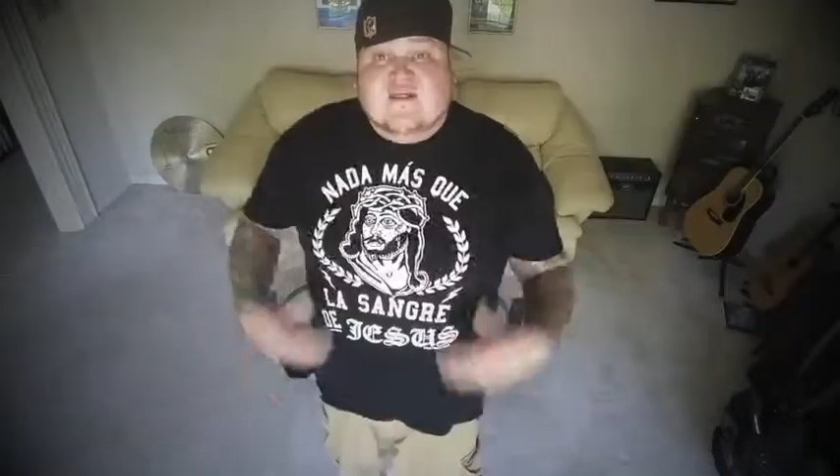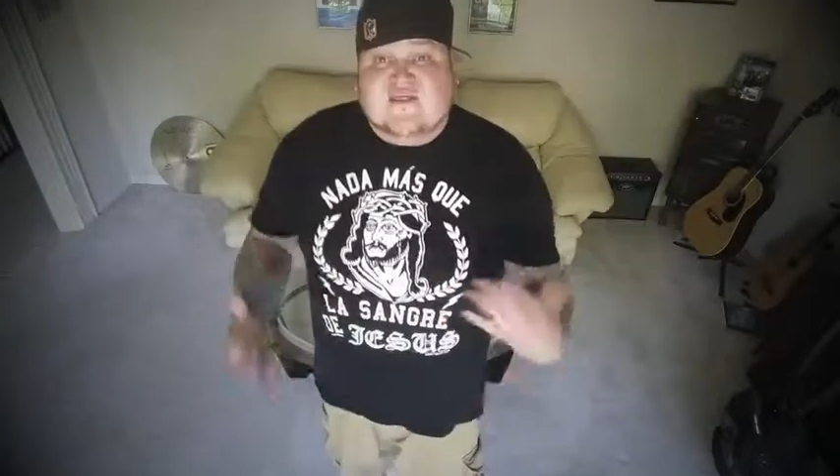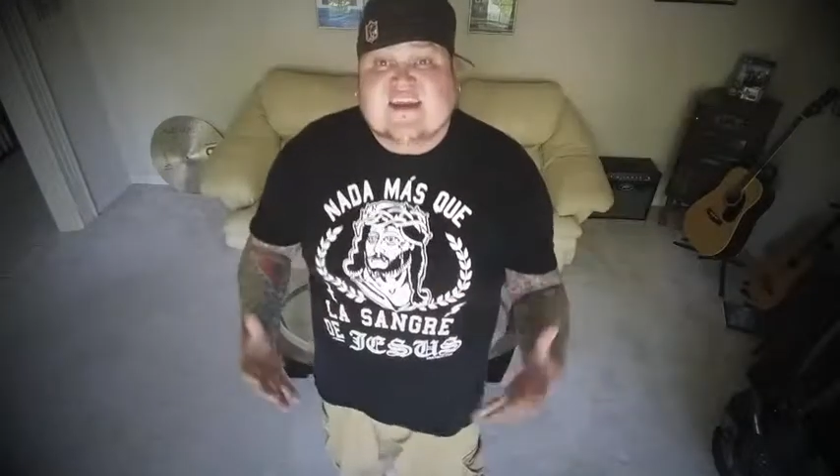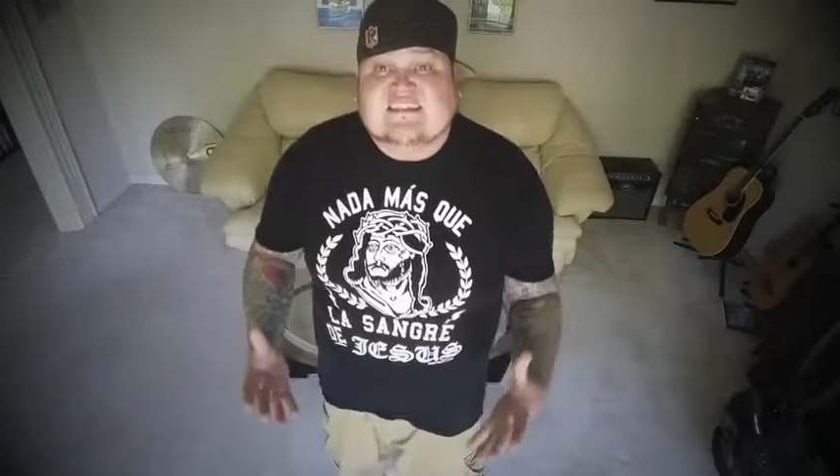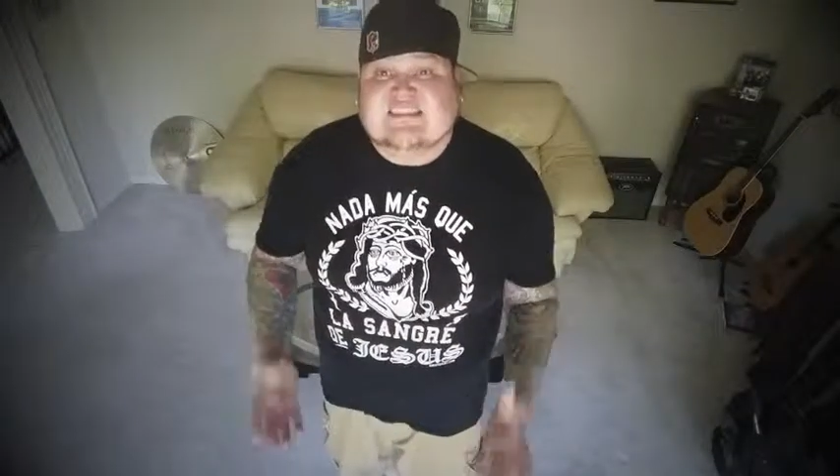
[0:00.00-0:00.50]

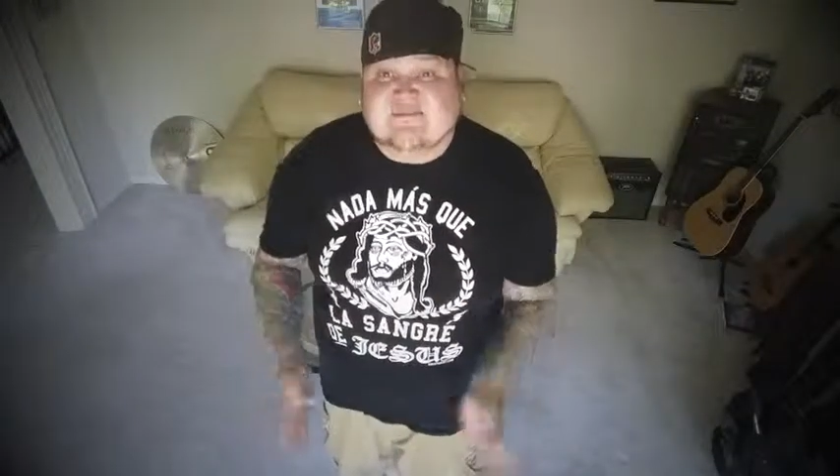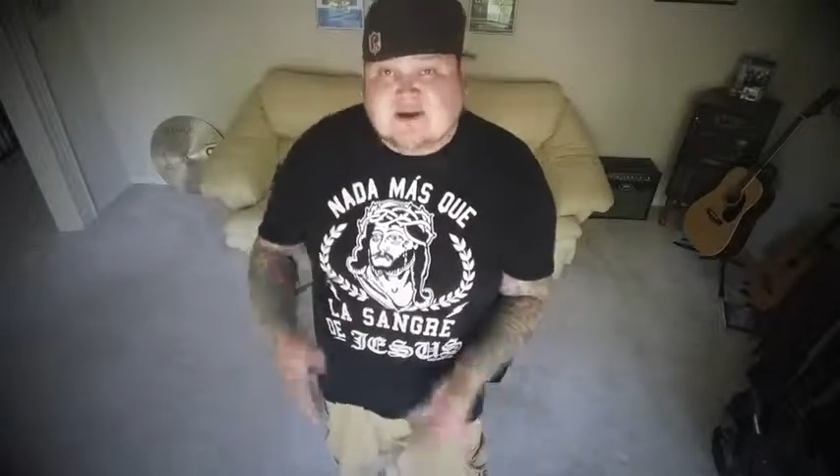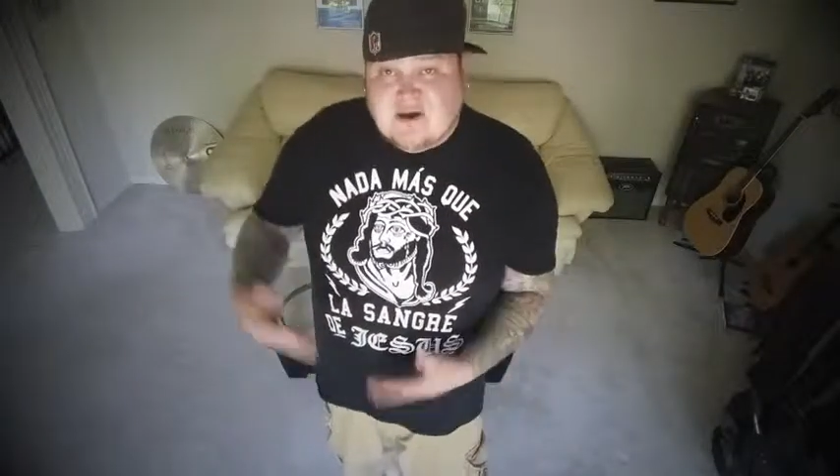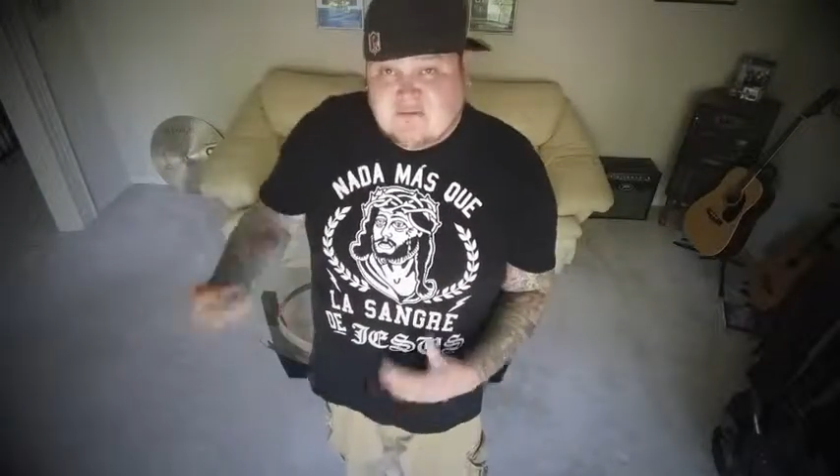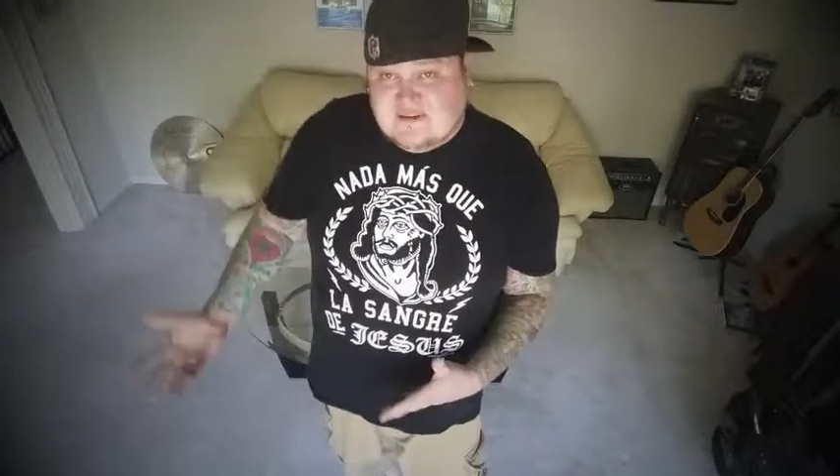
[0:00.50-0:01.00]
Things have
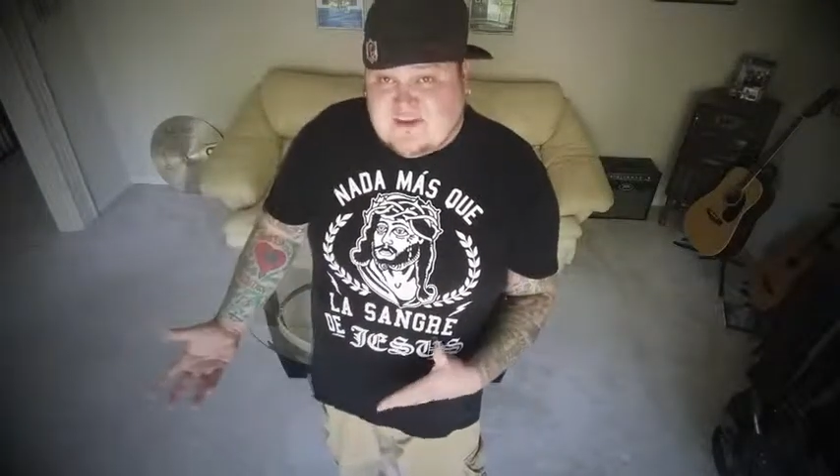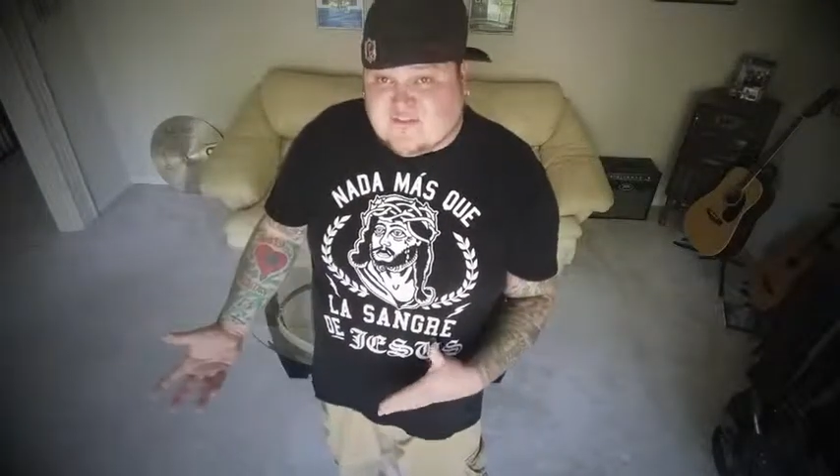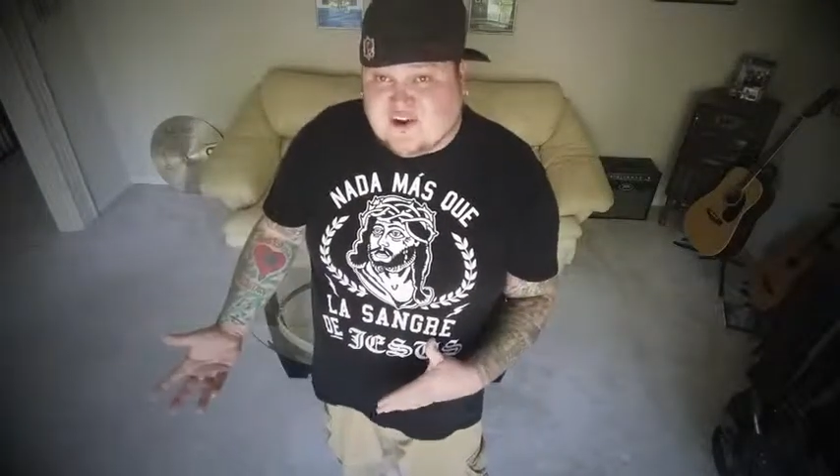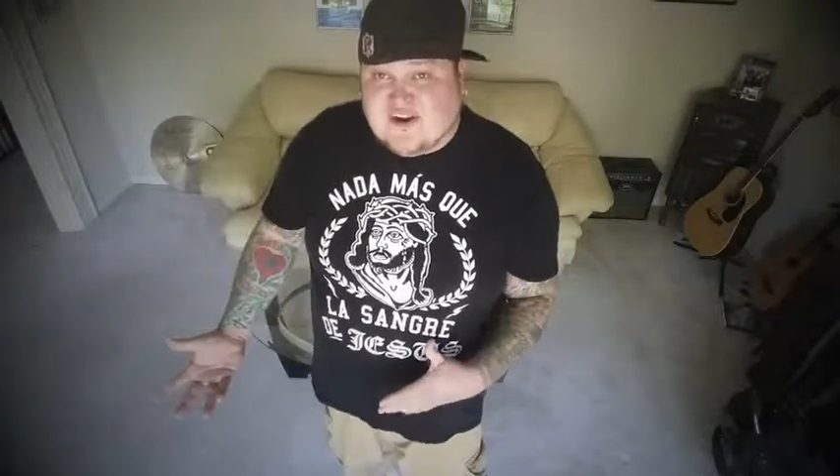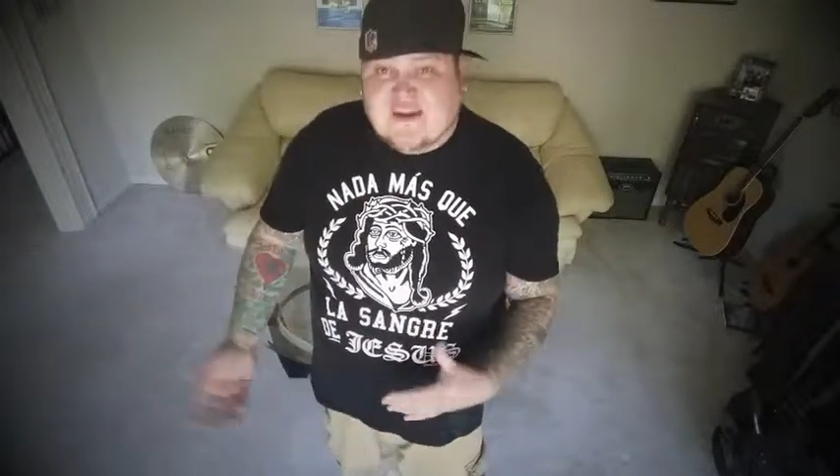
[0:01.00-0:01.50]
become
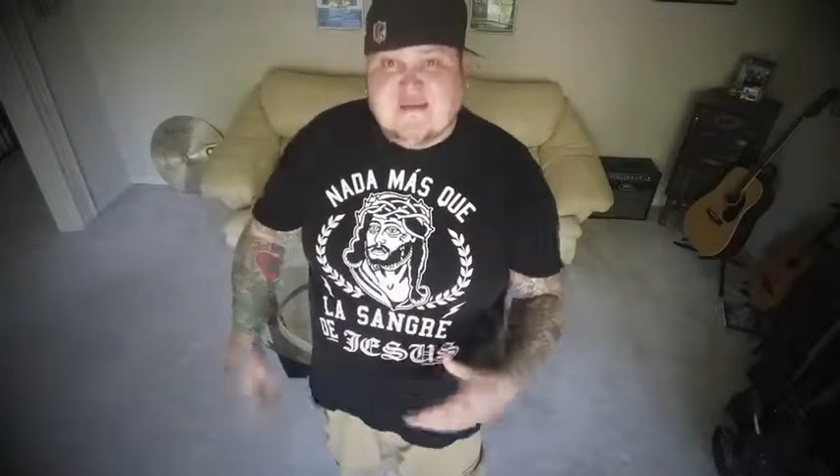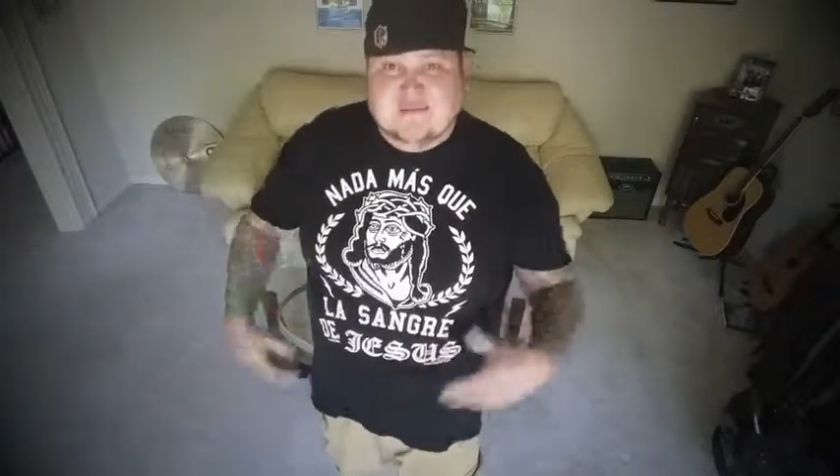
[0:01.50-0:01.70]
different